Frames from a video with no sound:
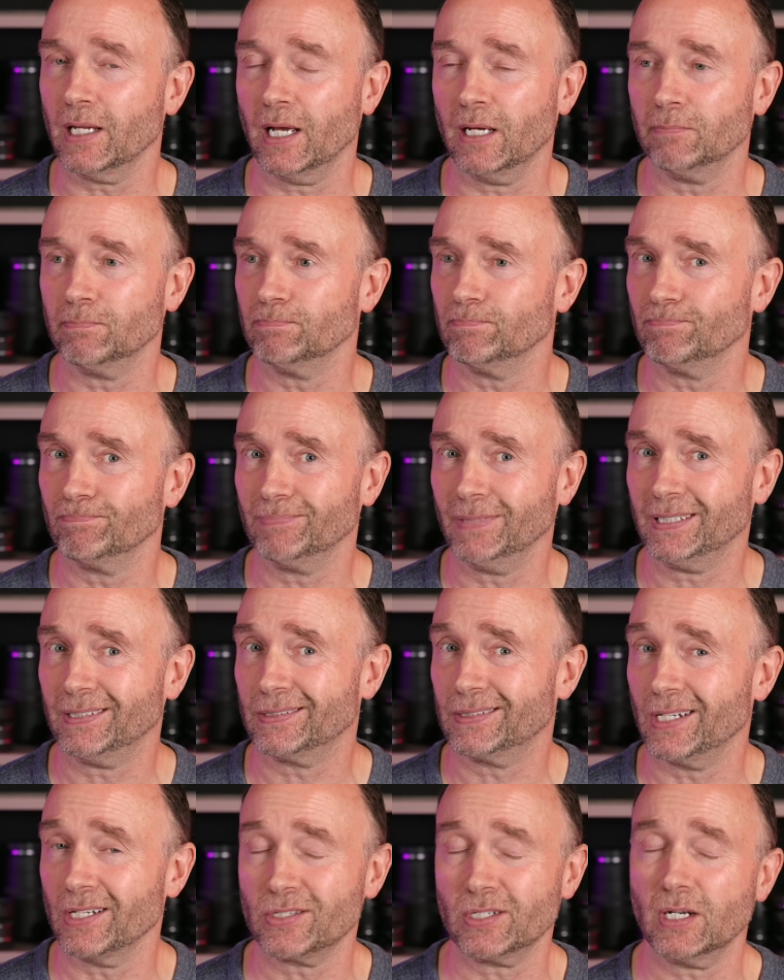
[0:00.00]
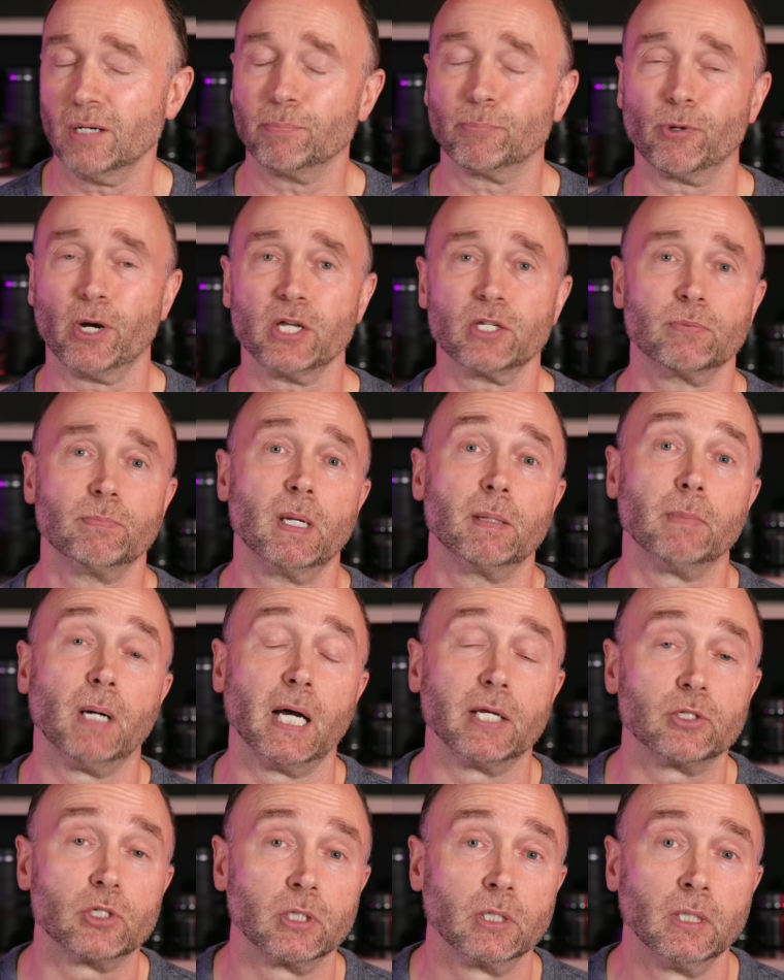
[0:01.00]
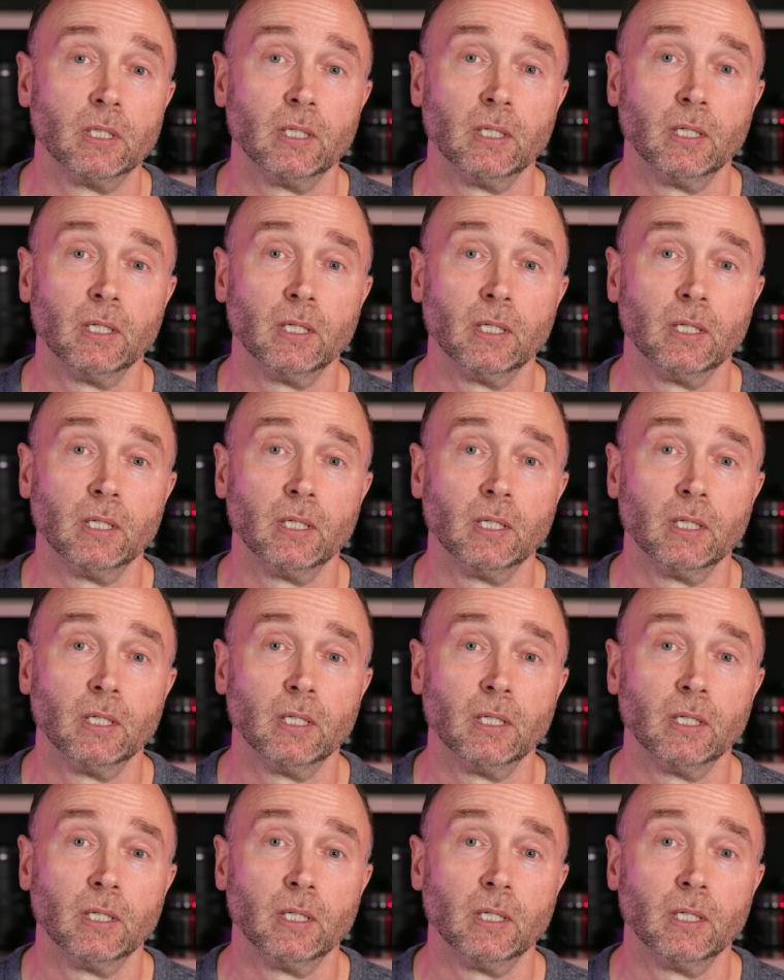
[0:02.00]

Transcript: um, it doesn't impress me much.